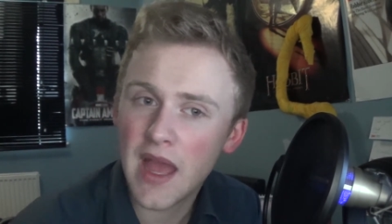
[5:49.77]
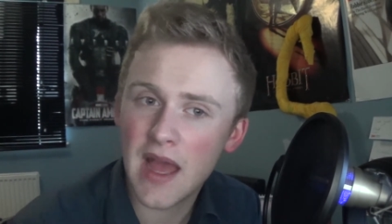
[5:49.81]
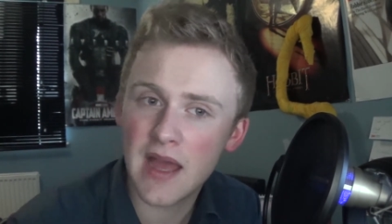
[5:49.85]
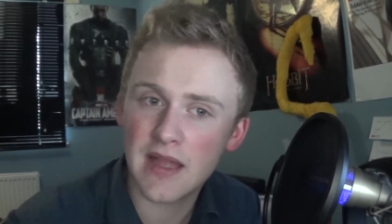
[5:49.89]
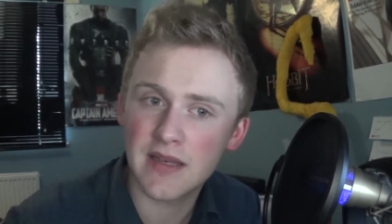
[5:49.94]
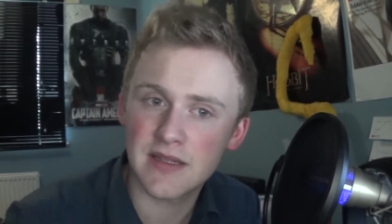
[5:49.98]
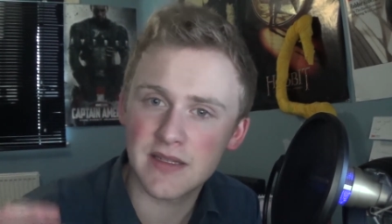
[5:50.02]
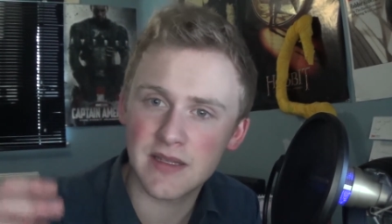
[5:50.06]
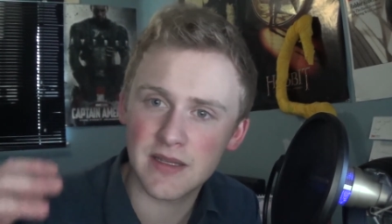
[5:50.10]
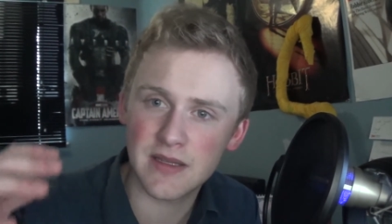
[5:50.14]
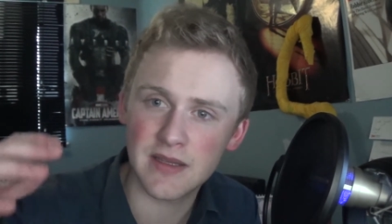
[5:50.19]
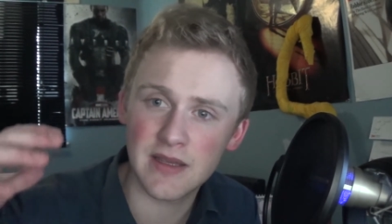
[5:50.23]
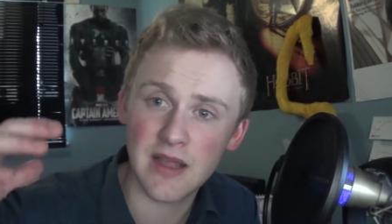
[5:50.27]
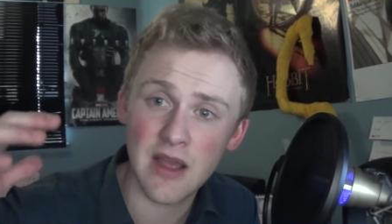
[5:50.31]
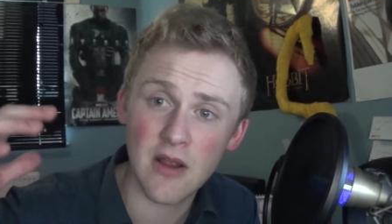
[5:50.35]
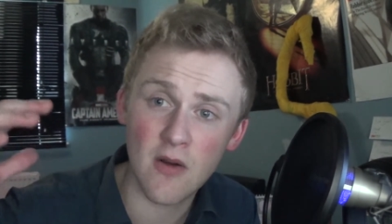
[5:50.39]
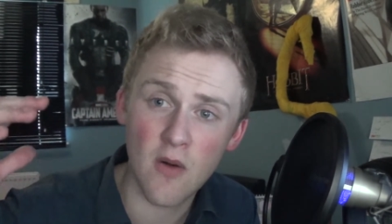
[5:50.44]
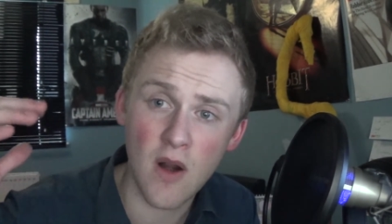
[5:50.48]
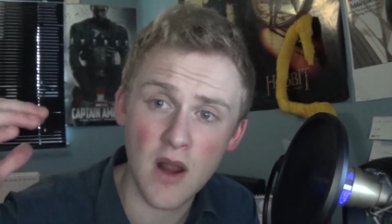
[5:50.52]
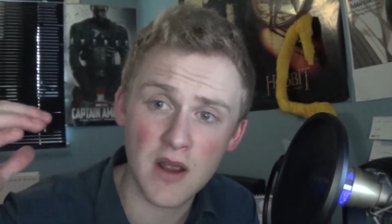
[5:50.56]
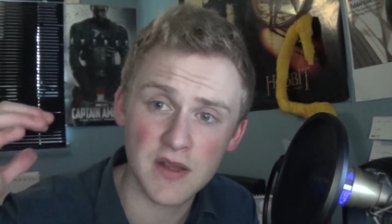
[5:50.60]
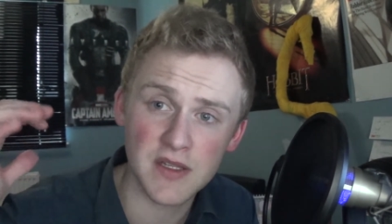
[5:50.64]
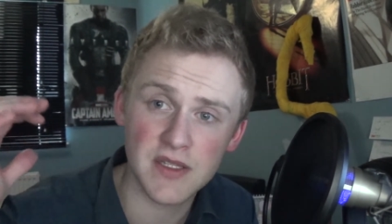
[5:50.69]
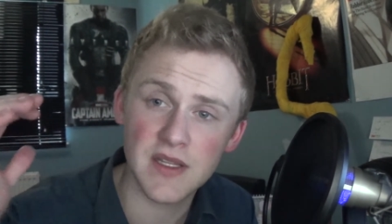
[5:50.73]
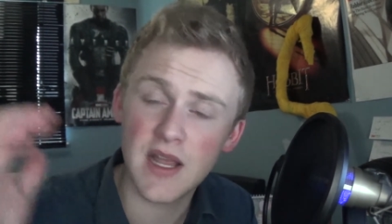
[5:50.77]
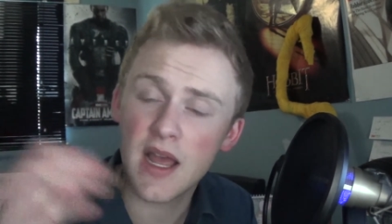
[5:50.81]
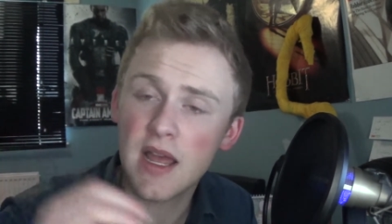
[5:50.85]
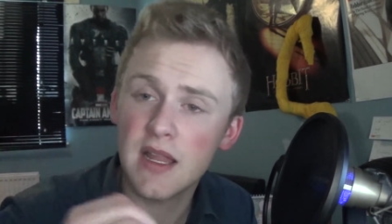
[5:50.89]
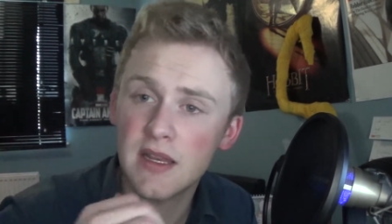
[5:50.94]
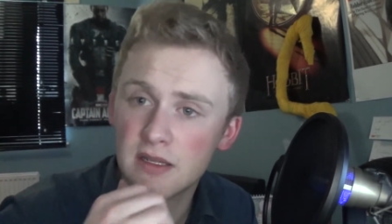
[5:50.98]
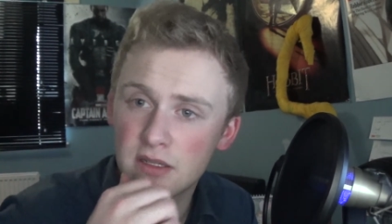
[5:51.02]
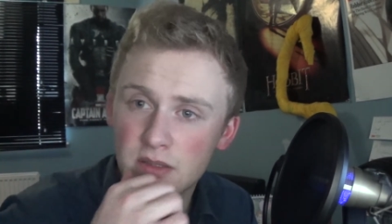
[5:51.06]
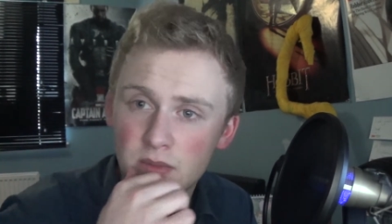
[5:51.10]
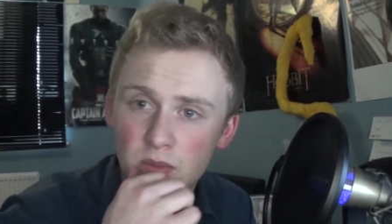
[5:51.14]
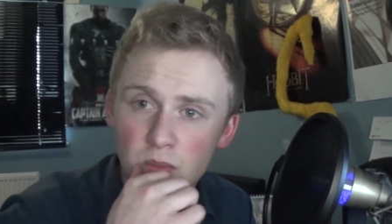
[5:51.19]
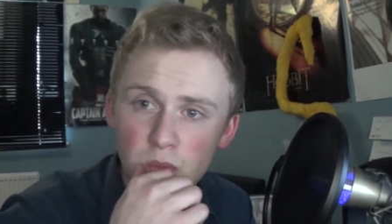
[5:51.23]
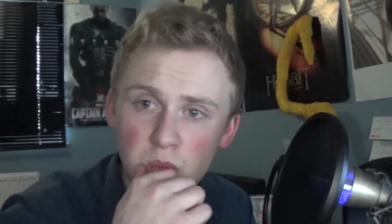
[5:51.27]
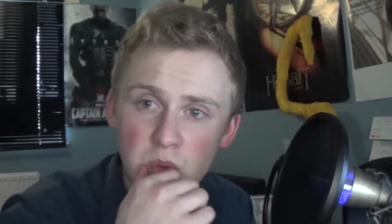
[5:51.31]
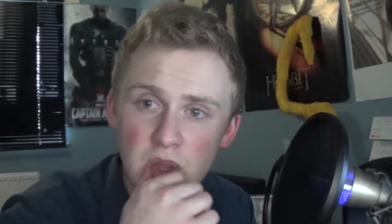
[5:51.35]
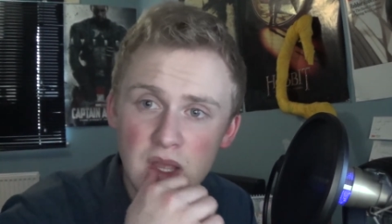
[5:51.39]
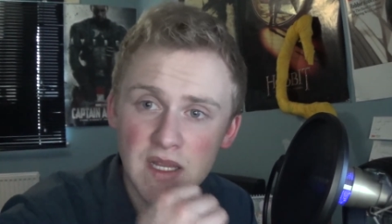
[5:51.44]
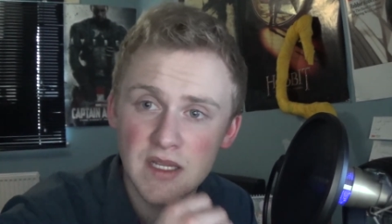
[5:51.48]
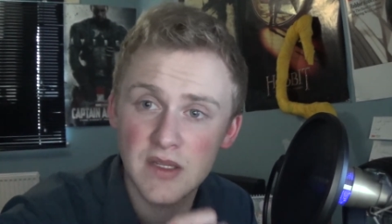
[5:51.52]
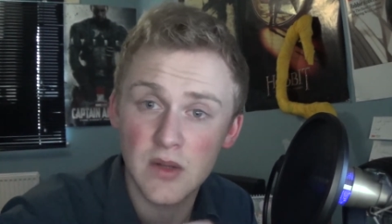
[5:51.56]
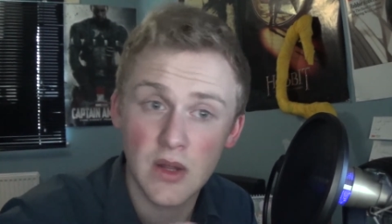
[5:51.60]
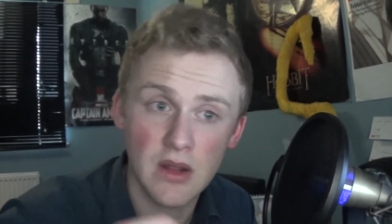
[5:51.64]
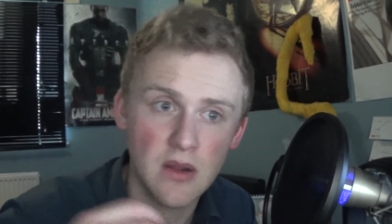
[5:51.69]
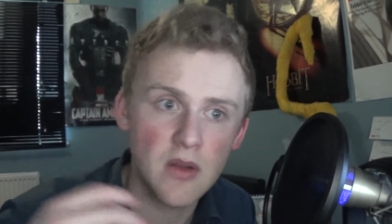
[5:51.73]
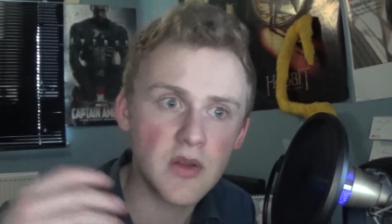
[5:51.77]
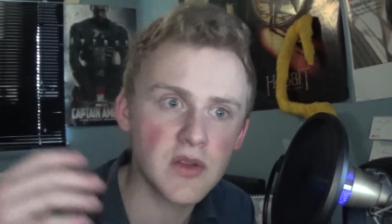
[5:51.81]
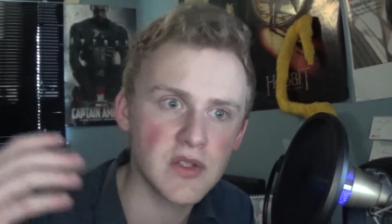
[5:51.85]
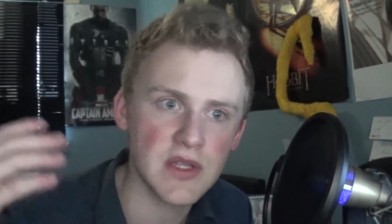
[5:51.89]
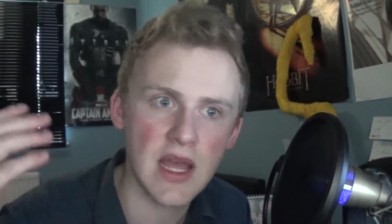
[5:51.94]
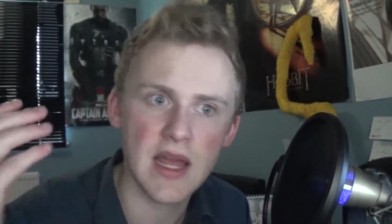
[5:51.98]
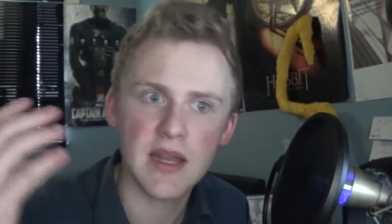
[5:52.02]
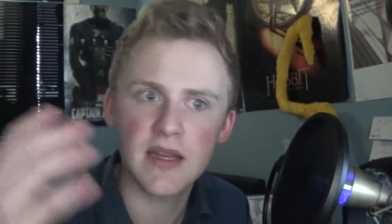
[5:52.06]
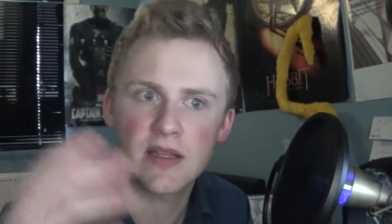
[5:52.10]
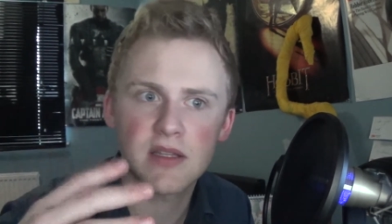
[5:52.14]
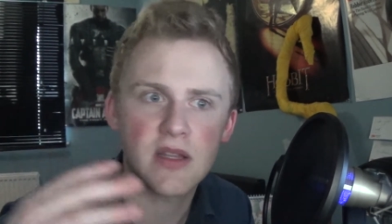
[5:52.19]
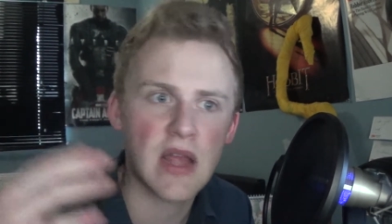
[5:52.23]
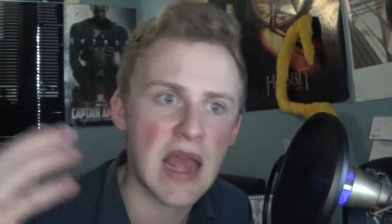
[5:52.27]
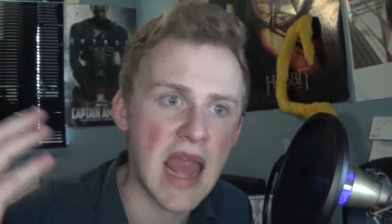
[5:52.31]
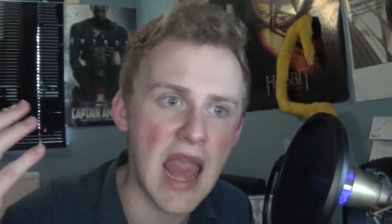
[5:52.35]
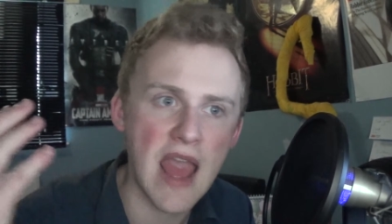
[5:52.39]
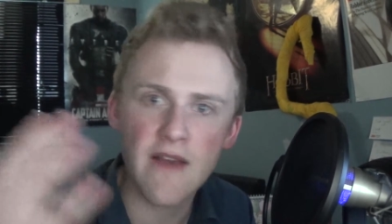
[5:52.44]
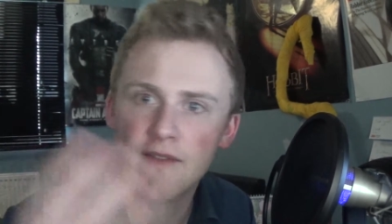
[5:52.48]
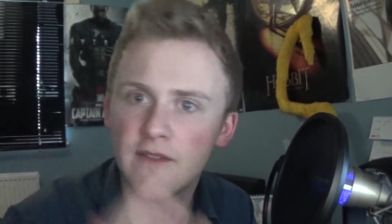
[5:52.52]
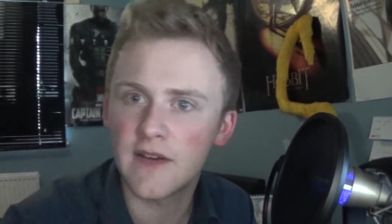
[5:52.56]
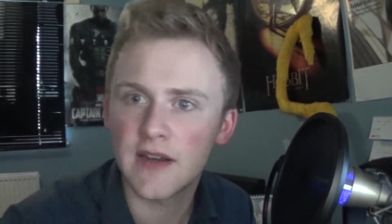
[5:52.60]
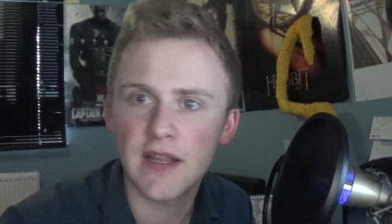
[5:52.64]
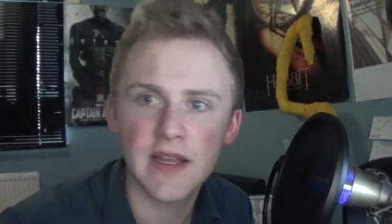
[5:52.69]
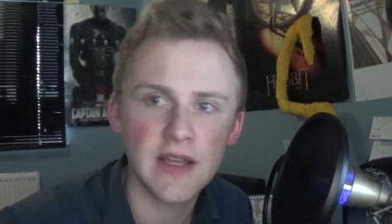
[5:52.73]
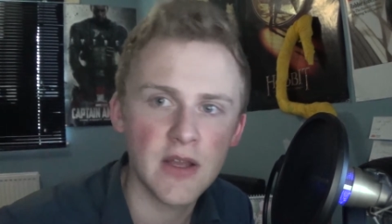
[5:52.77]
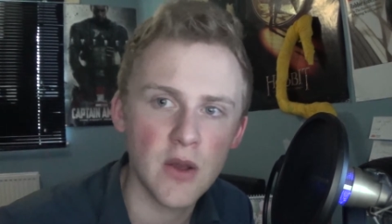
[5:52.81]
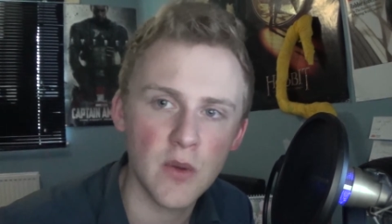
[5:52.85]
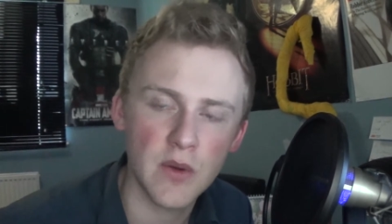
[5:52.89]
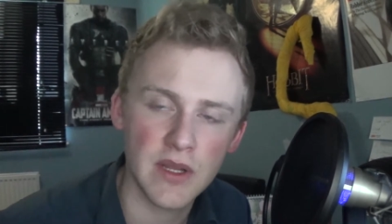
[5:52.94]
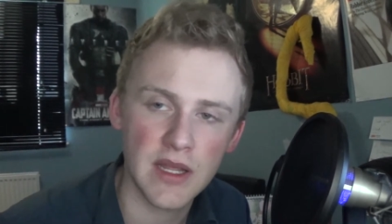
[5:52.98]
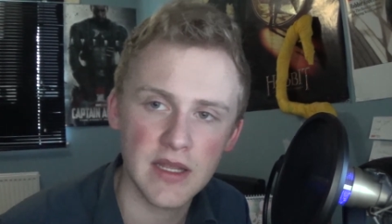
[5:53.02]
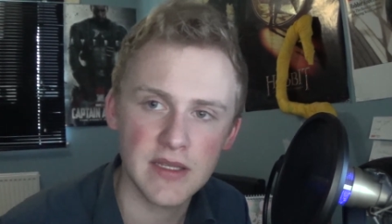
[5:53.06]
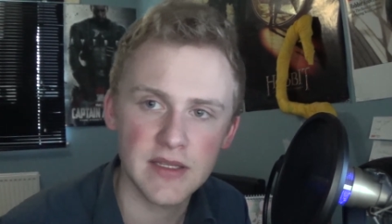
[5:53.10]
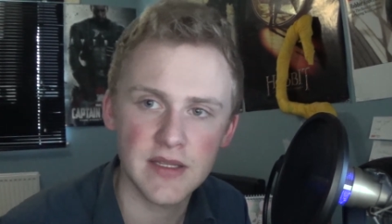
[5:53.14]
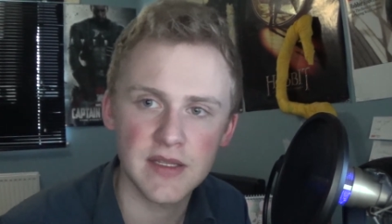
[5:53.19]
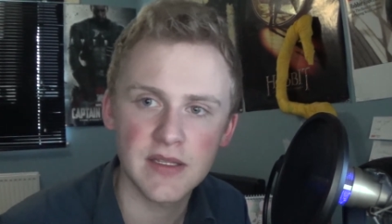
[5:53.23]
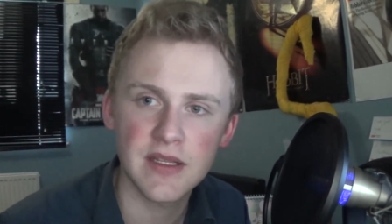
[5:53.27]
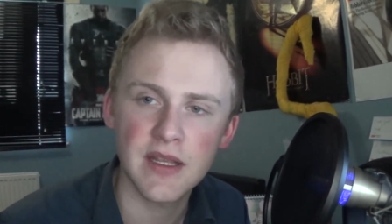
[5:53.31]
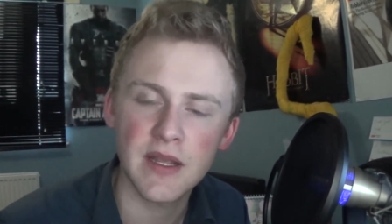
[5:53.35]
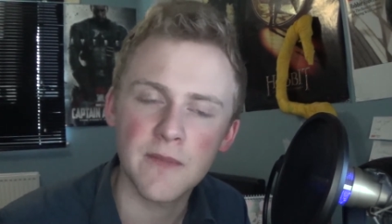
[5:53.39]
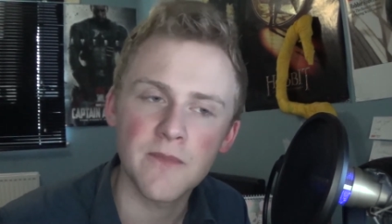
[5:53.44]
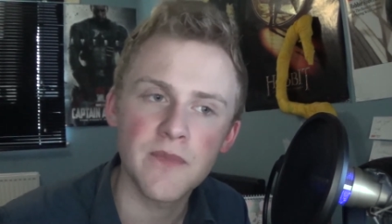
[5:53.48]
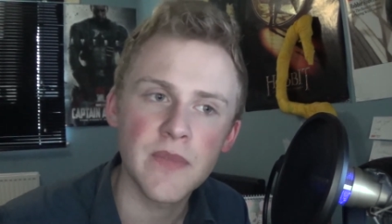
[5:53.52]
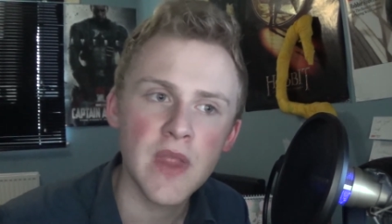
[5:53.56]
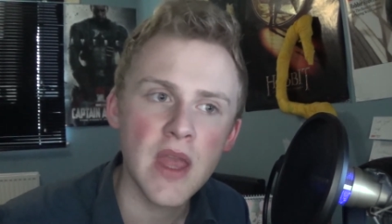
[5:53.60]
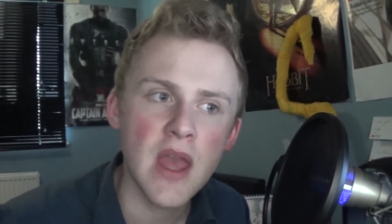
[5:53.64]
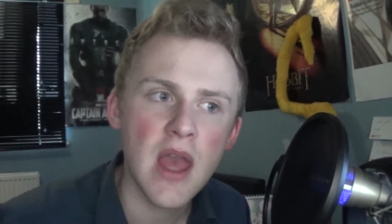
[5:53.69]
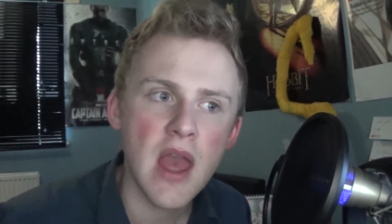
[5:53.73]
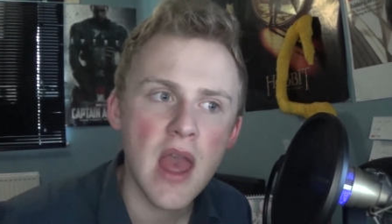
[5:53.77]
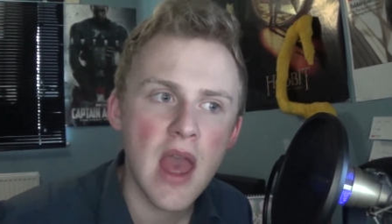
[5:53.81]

and there are sand placed, like sand is like heavily going against the sea.